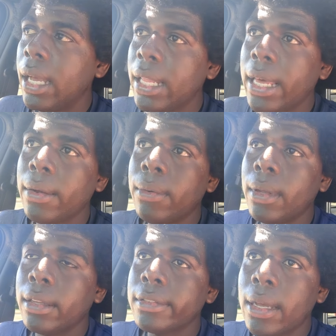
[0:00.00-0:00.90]
a lot of
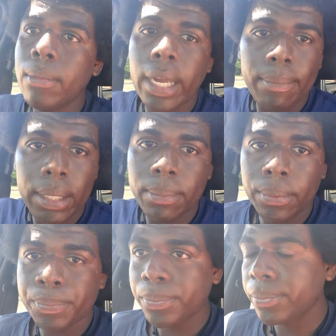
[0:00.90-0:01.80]
some white
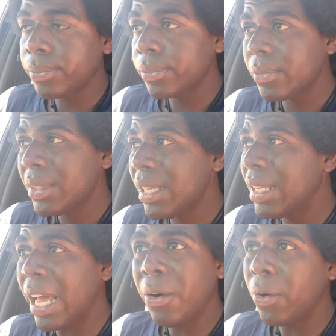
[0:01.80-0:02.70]
people,
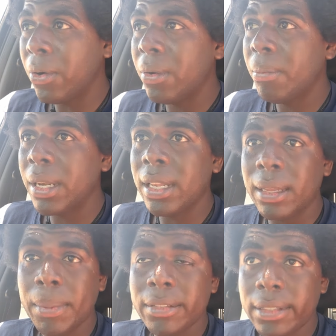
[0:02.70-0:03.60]
not all, but
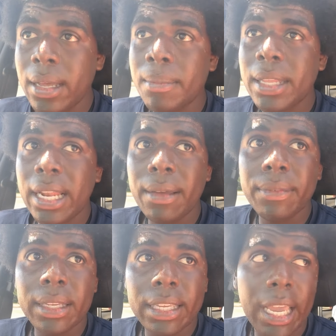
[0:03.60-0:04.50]
a, but some that
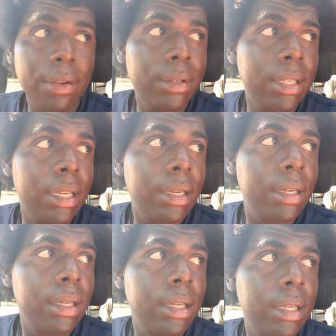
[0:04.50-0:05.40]
I've encountered there
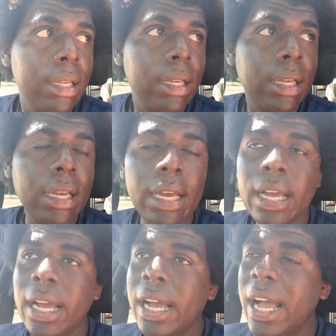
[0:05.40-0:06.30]

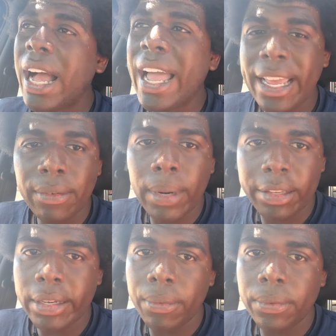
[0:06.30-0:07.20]
I had to
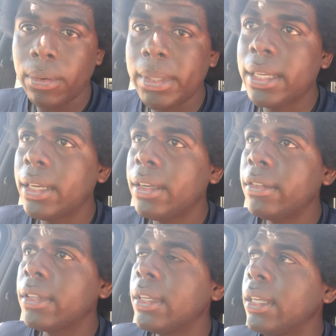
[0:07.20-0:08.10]
watch out for it
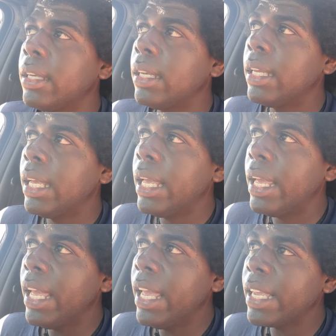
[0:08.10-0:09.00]
because
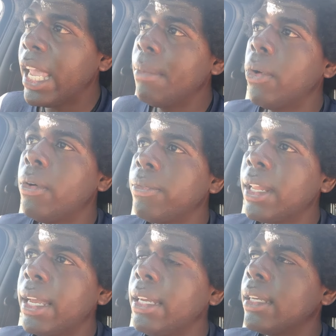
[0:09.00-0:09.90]
it came off
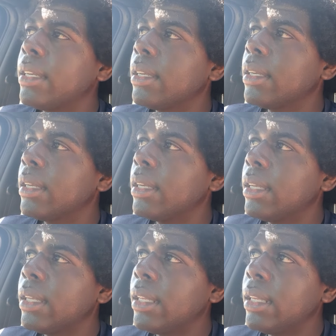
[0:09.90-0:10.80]
like
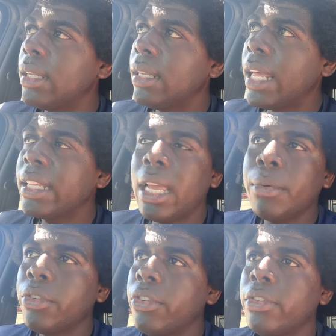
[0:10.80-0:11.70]
like they
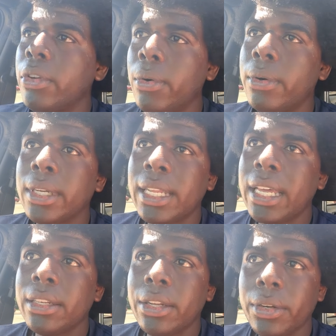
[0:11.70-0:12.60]
were just doing a
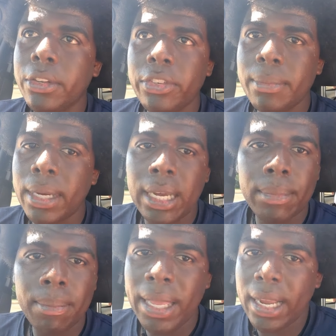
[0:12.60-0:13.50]
lot of dirty shit behind
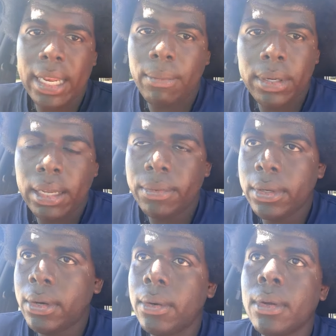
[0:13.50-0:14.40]
my back and I would never
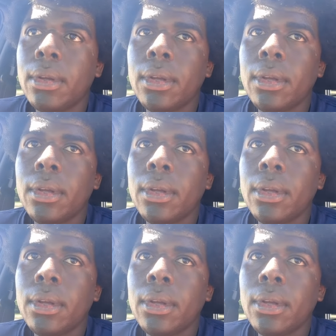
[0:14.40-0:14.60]
know.